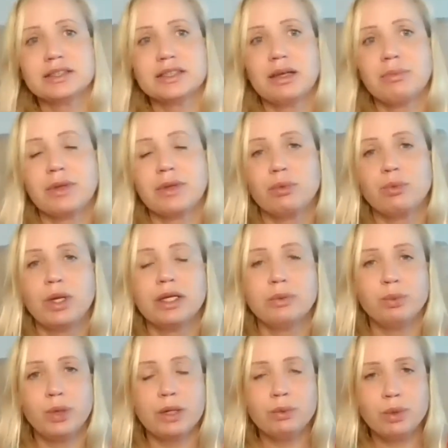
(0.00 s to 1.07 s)
is something,
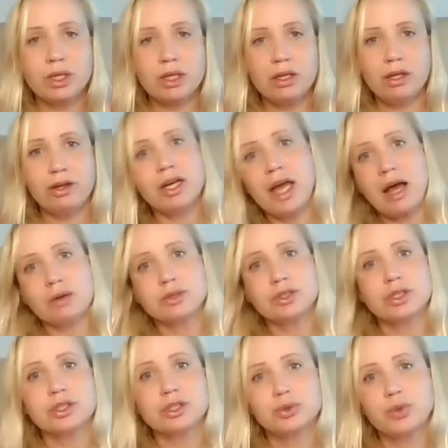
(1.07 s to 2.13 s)
when we learn how
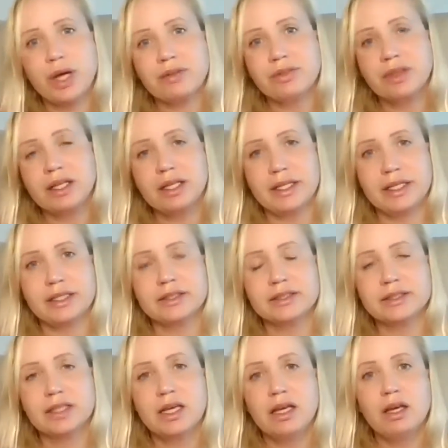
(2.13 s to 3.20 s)
to attract the
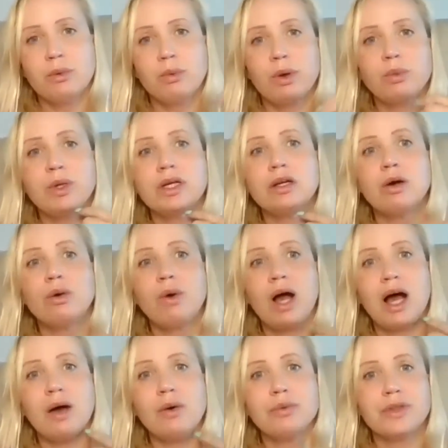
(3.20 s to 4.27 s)
leads, when we go
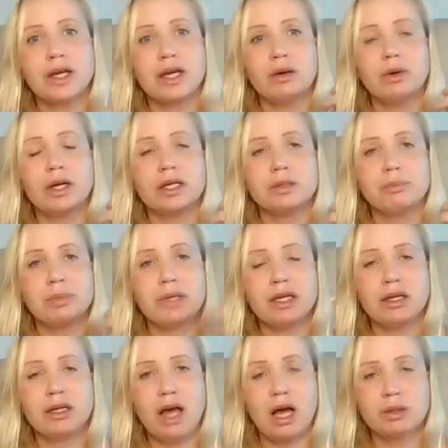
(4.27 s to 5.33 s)
out there and
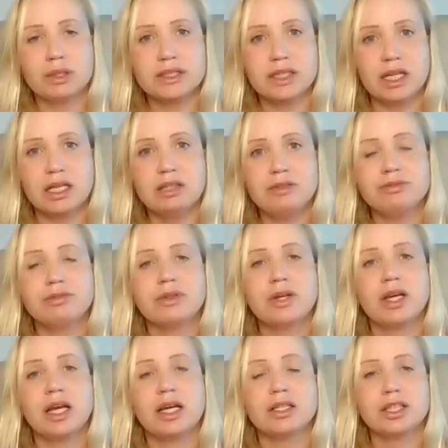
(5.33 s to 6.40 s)
being ourselves
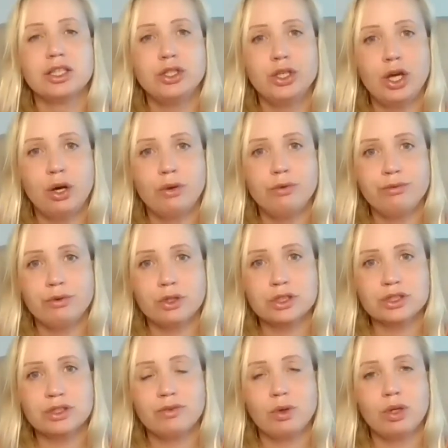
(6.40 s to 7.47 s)
and know,
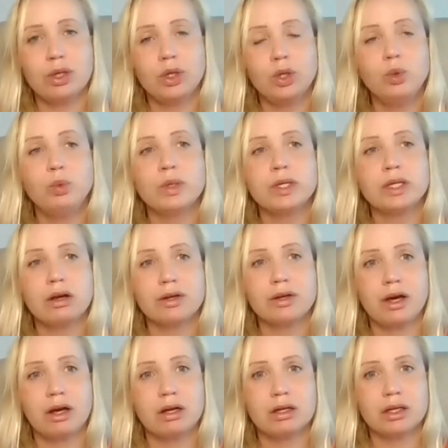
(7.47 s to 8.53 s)
first of all, who we're
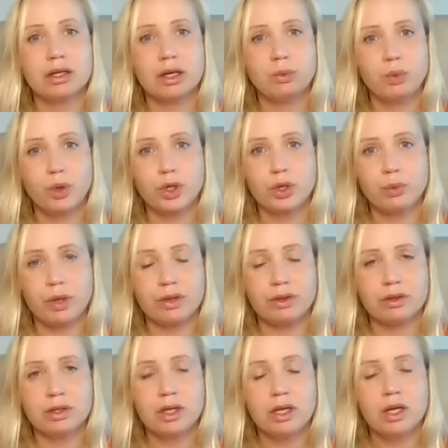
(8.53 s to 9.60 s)
gonna work
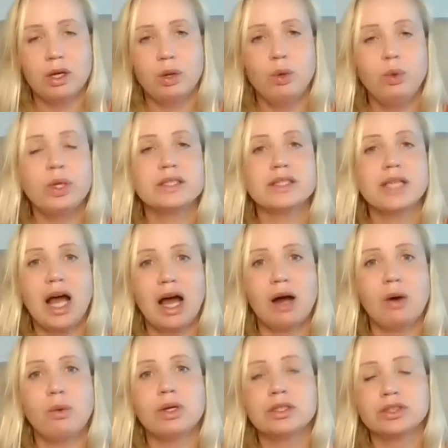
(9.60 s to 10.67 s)
with, who is
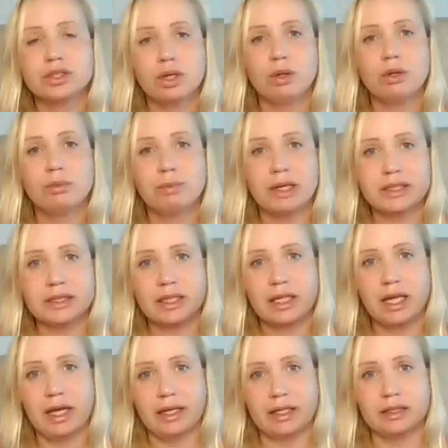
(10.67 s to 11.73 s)
our soulmate
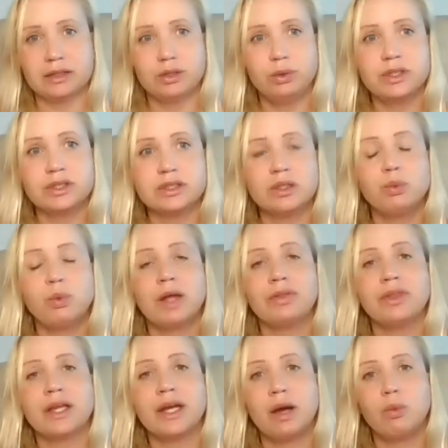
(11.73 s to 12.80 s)
client, who is the
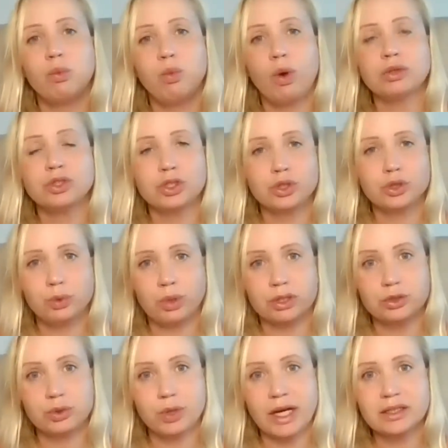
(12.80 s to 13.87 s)
one that I want to
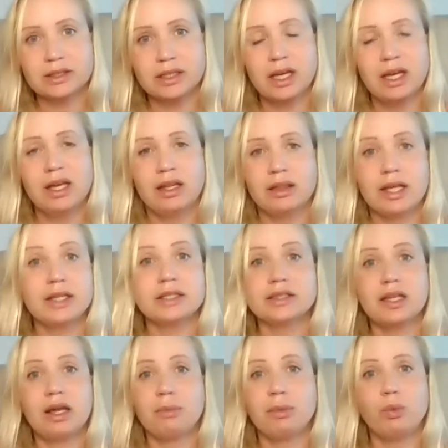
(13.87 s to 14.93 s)
attract. That
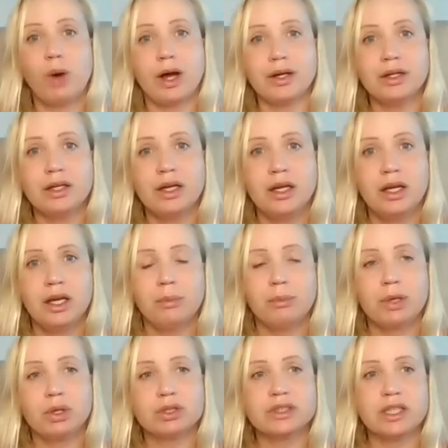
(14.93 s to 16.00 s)
is number one.
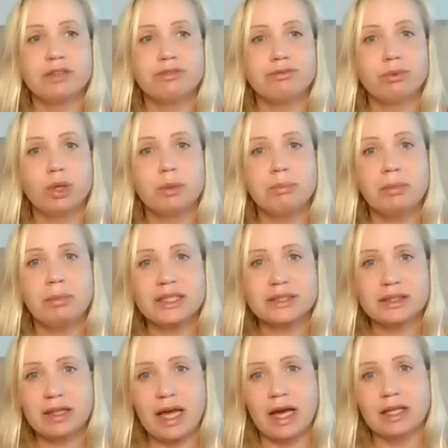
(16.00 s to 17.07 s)
Because if we
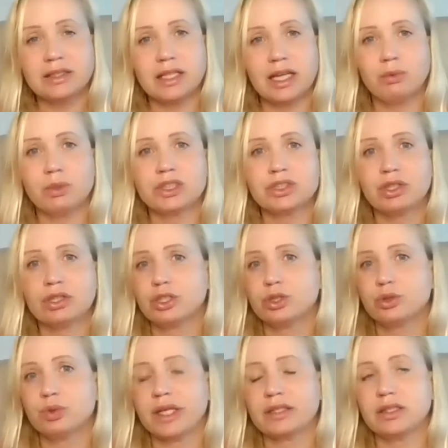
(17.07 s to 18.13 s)
miss that and we start
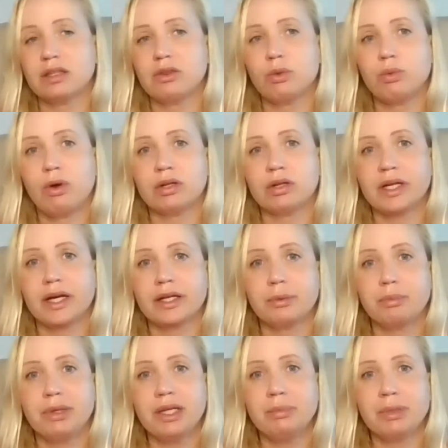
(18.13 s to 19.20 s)
attracting the wrong kind
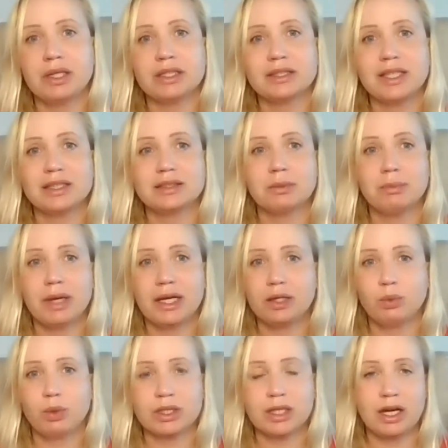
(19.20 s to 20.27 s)
of people, it doesn't
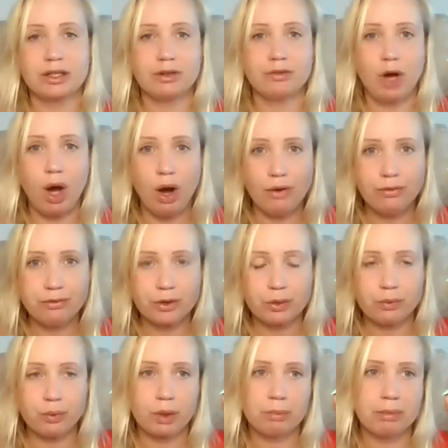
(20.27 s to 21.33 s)
matter what kind of
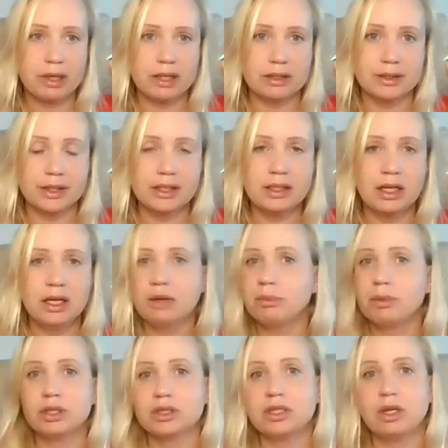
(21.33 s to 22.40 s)
offer we're building,
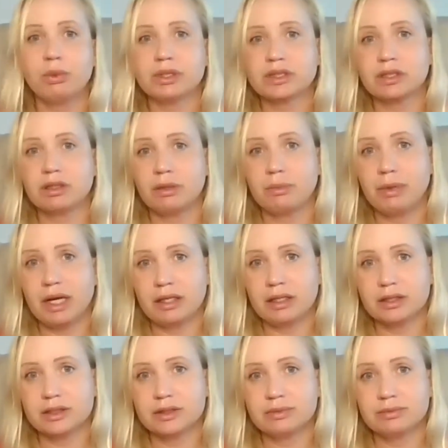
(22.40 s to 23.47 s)
because no one's going to buy
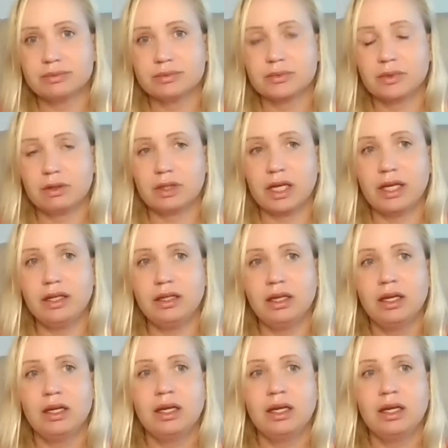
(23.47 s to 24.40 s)
it. Okay?